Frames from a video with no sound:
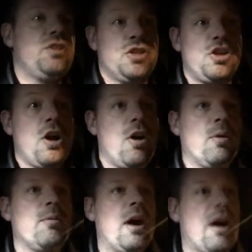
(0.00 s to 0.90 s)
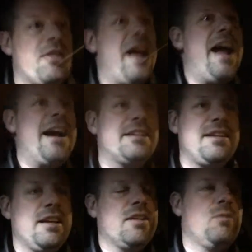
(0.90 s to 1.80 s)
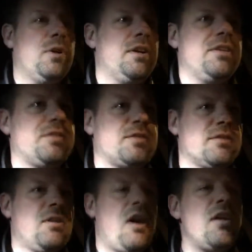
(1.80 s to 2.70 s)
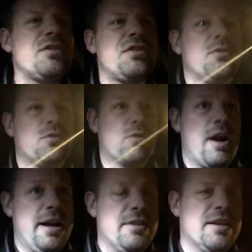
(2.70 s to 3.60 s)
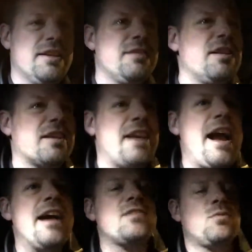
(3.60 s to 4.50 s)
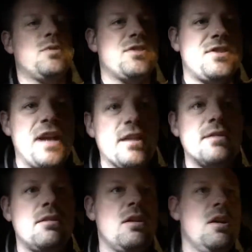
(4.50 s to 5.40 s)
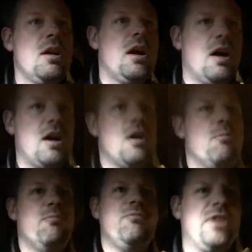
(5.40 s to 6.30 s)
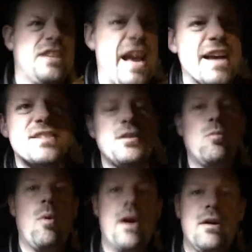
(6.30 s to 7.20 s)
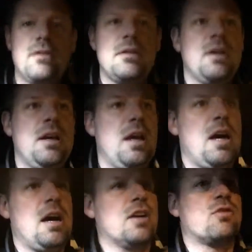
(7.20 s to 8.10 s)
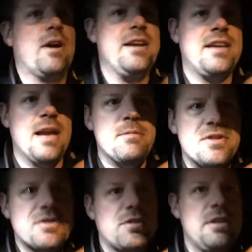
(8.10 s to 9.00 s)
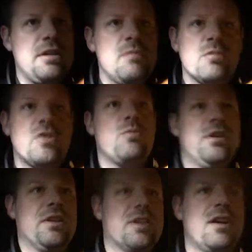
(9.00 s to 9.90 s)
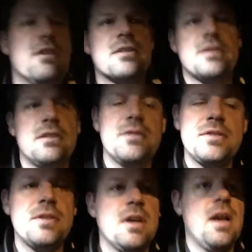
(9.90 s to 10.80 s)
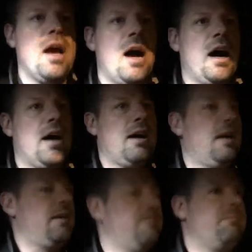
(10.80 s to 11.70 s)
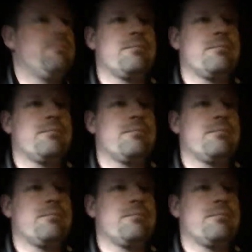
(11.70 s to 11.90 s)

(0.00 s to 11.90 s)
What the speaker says: show. The acting was also great. The cast was stellar. They casted well, great chemistry between the characters. I